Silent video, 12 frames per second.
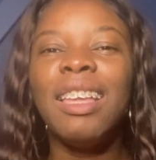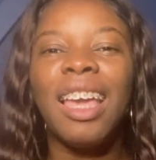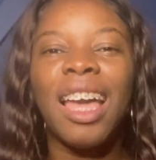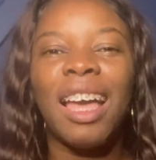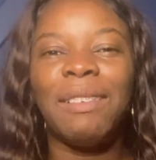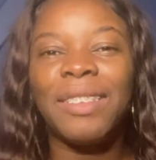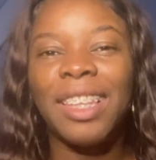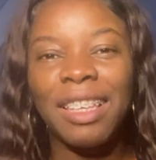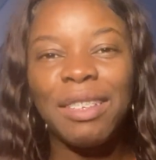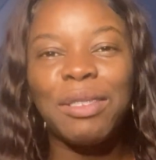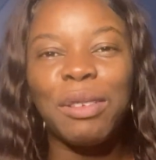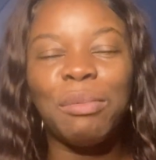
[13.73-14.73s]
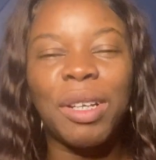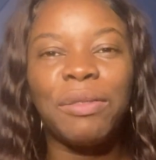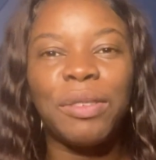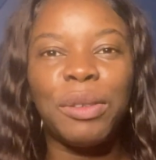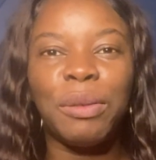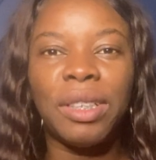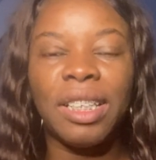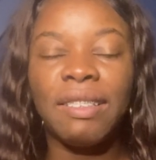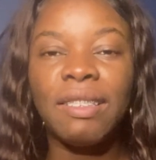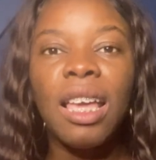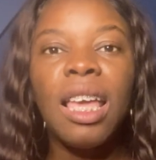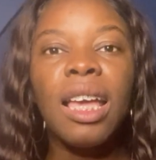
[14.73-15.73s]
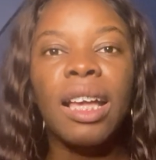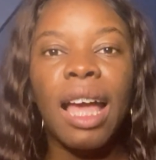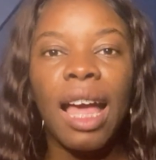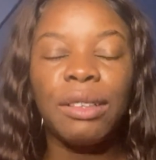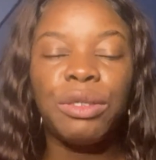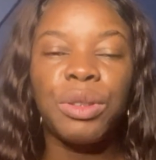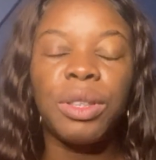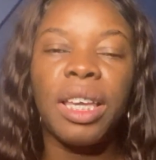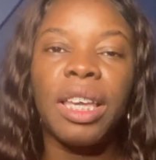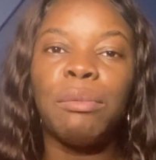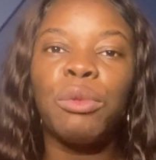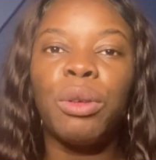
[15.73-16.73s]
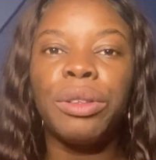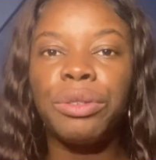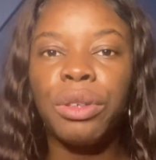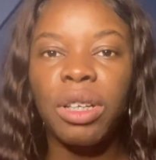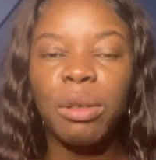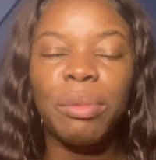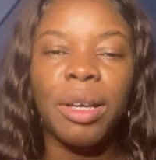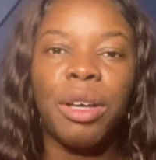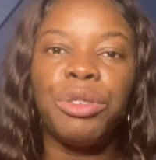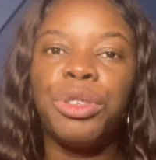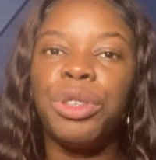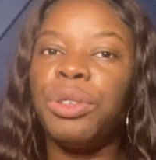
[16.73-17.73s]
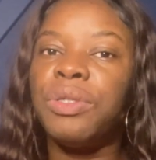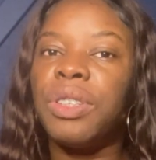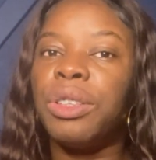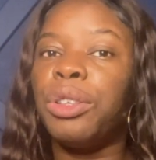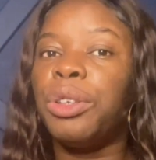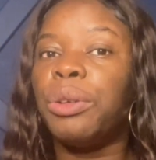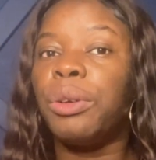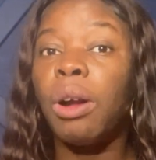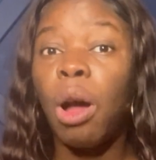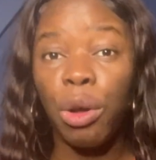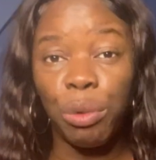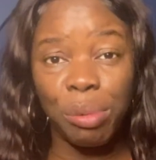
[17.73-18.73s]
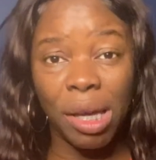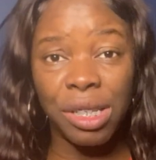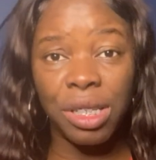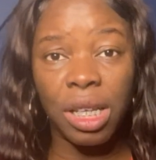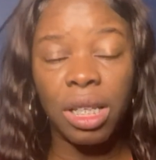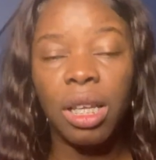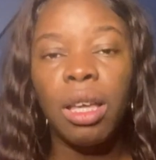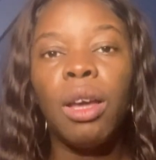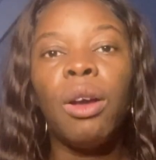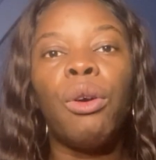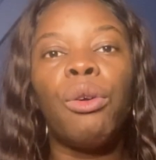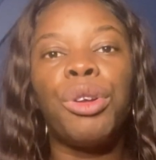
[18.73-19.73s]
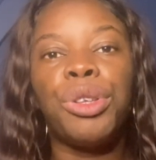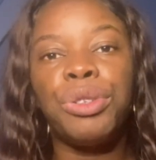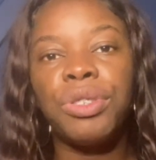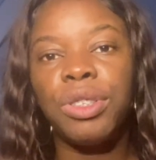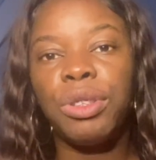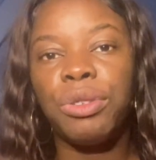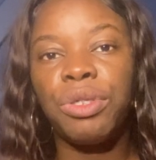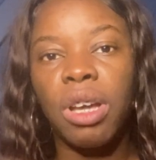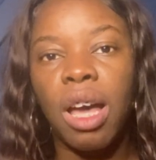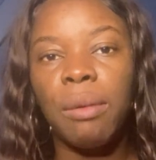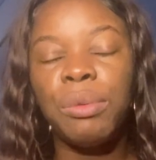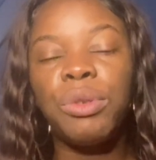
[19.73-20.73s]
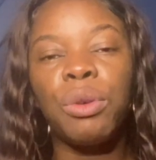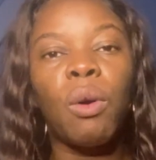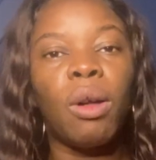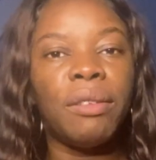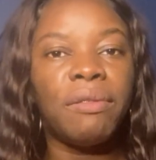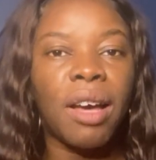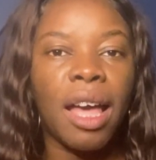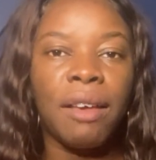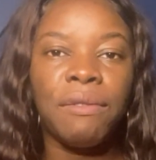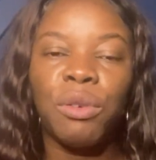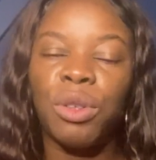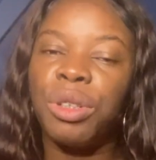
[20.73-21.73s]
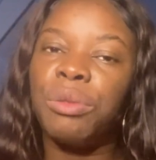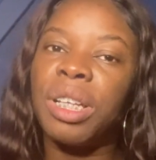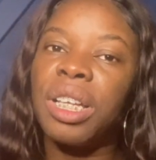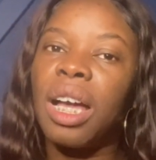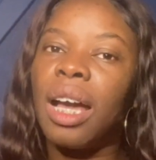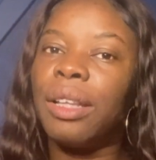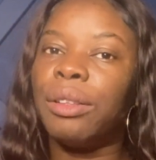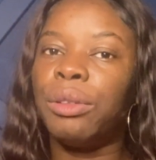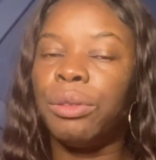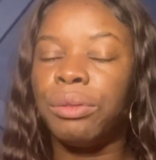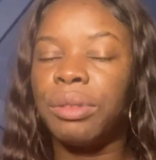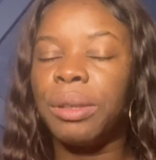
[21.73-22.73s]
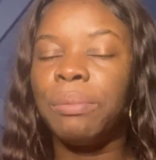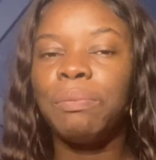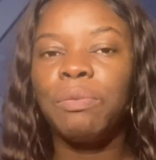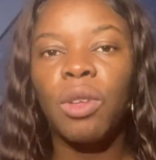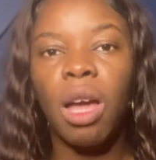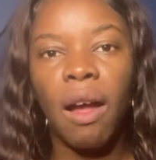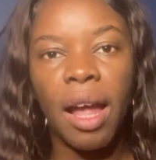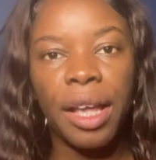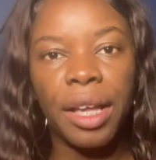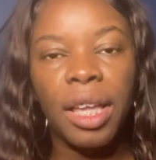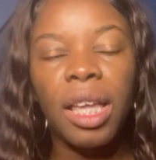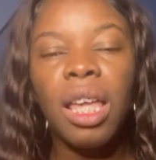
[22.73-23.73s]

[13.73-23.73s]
Thank you so much for doing this. Guys, today I'm going to talk about using your occupation or using your job to qualify for the green card lottery. Alright?